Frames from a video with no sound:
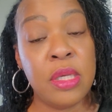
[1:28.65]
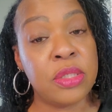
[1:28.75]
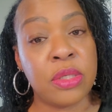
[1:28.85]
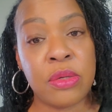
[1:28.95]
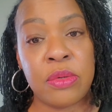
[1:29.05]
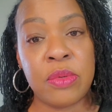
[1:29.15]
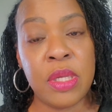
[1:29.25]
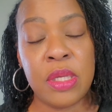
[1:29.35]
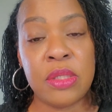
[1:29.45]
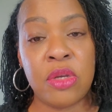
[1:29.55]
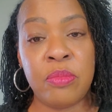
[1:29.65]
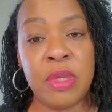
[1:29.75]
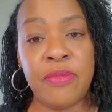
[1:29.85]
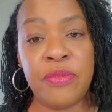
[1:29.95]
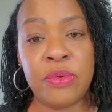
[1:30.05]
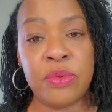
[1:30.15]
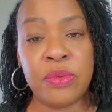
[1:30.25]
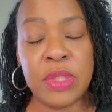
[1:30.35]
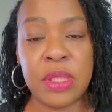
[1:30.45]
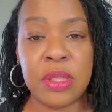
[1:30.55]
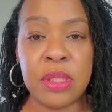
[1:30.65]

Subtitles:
So don't be fooled